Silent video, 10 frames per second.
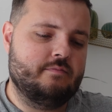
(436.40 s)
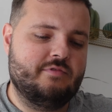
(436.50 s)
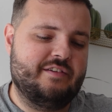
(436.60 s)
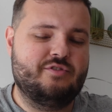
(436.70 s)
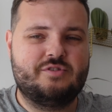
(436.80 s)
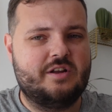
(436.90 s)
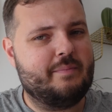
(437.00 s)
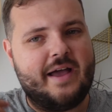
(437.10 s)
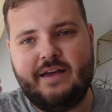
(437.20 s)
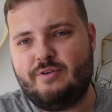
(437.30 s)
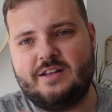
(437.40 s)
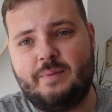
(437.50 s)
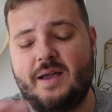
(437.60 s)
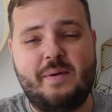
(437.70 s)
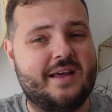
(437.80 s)
If you had to
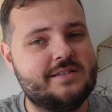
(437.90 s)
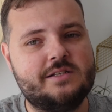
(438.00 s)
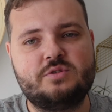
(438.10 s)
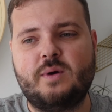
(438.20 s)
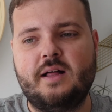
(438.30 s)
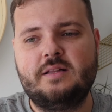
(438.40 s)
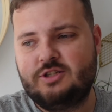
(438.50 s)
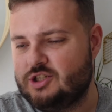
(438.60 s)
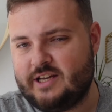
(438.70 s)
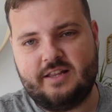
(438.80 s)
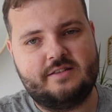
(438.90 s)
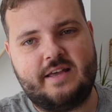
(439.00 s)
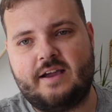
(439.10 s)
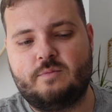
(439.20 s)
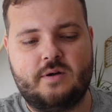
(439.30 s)
buy a pencil as well, just get the
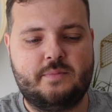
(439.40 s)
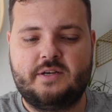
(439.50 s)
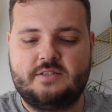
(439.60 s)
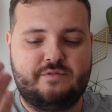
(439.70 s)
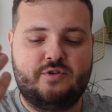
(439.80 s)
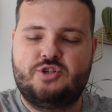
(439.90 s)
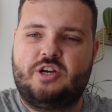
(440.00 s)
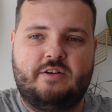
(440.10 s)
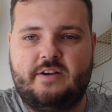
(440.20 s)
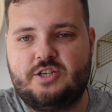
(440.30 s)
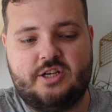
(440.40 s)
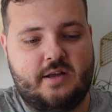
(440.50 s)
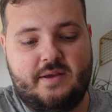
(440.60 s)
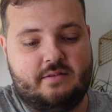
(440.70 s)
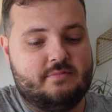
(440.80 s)
second one, because the first generation,
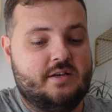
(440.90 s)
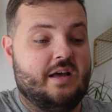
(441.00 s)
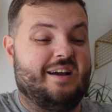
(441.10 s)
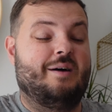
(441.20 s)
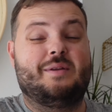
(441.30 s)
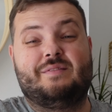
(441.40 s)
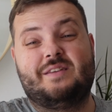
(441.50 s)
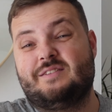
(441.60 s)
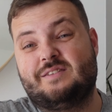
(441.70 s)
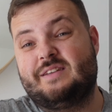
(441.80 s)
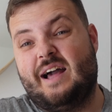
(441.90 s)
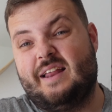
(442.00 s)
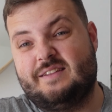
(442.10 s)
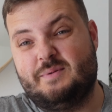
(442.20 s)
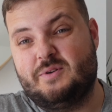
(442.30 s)
I mean, I can't believe they still sell
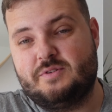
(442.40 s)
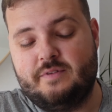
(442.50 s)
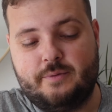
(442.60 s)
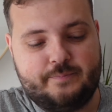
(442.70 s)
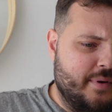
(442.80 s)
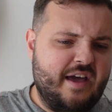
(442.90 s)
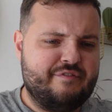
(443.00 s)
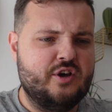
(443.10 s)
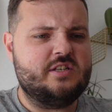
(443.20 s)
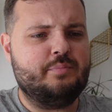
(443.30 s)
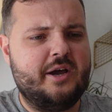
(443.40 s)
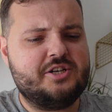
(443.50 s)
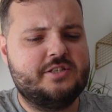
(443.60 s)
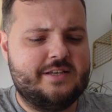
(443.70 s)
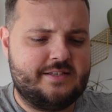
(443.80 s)
it, to be honest with you. But yeah, first
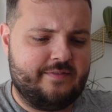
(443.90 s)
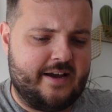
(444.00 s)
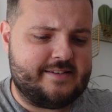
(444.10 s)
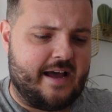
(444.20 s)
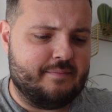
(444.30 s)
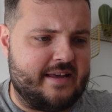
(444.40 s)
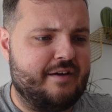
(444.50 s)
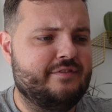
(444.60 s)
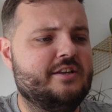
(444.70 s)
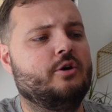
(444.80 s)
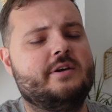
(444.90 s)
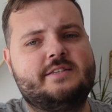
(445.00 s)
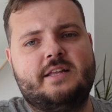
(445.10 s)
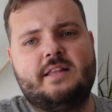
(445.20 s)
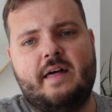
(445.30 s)
impressions of this device, I'm definitely
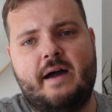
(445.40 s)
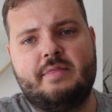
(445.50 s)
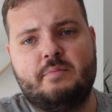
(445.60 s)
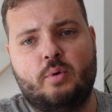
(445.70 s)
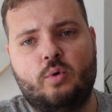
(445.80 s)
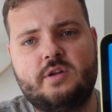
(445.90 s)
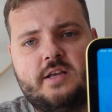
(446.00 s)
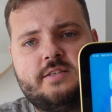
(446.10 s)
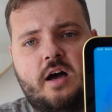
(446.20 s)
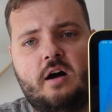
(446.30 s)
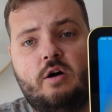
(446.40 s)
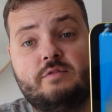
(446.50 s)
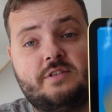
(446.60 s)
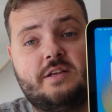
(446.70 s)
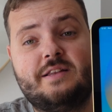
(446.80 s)
noticing the borders are
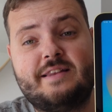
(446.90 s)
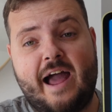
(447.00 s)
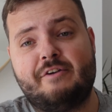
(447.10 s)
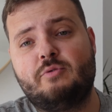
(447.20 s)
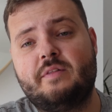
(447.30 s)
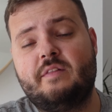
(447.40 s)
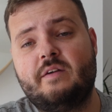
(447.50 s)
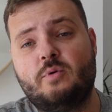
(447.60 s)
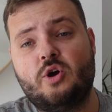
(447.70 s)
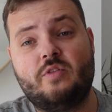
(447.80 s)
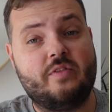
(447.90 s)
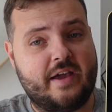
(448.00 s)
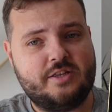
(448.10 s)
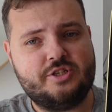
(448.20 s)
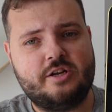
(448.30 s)
obviously narrower than they were on the
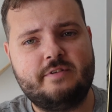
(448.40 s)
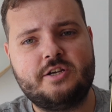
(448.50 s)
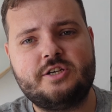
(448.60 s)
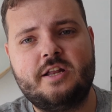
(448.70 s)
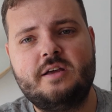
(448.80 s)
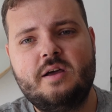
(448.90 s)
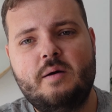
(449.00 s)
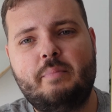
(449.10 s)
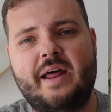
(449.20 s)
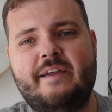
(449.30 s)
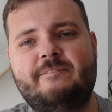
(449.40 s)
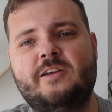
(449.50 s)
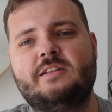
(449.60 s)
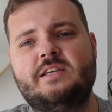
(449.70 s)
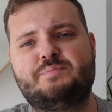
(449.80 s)
9th generation, but I
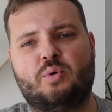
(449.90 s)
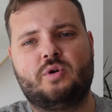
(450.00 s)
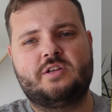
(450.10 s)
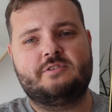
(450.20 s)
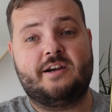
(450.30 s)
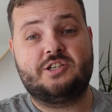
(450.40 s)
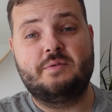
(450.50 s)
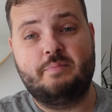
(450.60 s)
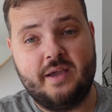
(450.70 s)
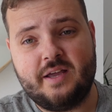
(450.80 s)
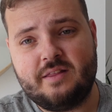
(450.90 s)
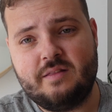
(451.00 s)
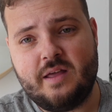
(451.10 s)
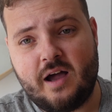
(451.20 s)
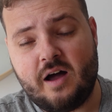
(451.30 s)
feel these borders are actually bigger than
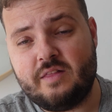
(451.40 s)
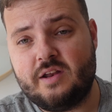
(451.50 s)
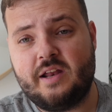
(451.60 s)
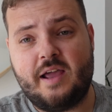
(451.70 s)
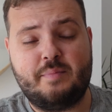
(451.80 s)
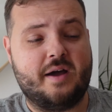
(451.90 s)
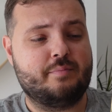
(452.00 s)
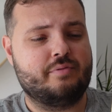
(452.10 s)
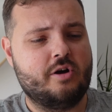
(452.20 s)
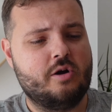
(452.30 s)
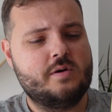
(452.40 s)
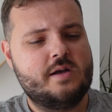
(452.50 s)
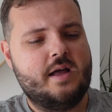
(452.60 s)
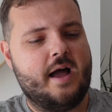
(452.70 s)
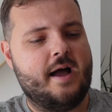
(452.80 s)
they are than an iPad Pro.
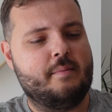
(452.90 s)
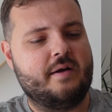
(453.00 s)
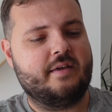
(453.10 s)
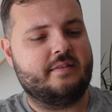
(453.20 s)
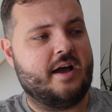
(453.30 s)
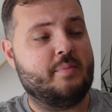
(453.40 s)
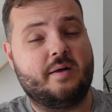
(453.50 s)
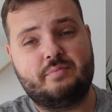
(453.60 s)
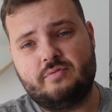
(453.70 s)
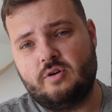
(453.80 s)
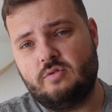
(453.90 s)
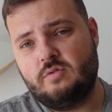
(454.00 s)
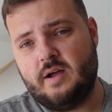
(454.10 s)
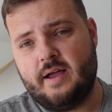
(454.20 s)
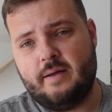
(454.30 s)
I think the iPad
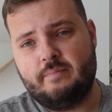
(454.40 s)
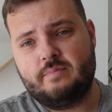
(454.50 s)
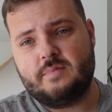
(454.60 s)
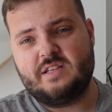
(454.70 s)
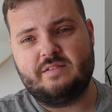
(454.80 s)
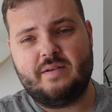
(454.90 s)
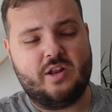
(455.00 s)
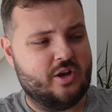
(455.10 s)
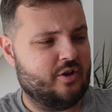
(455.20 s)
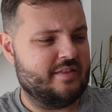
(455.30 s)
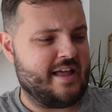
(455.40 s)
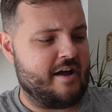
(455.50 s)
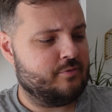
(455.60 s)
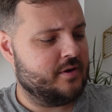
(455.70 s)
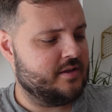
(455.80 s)
Pro is a lot
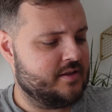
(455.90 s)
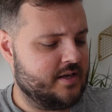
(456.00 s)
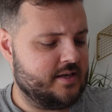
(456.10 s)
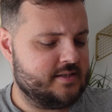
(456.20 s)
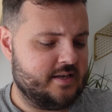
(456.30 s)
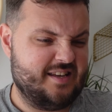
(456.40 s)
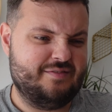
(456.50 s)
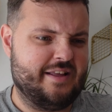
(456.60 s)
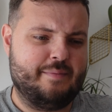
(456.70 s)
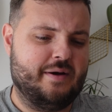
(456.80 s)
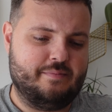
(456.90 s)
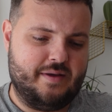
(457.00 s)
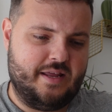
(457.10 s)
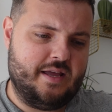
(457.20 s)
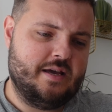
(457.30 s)
narrower than these, even the iPad
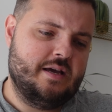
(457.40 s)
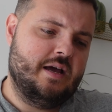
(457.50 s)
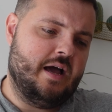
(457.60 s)
Mini.